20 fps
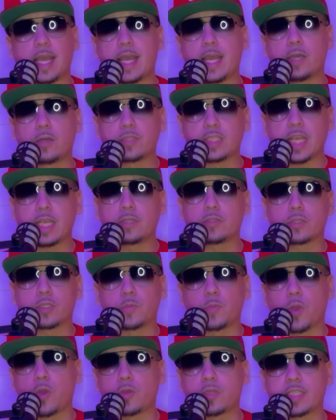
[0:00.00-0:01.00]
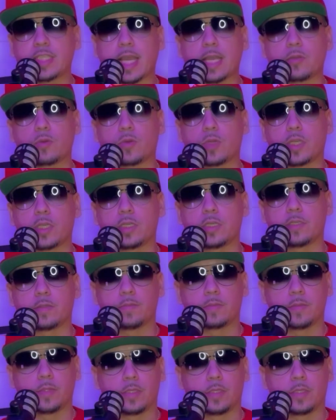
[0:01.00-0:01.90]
Hells Angels Motorcycle Club.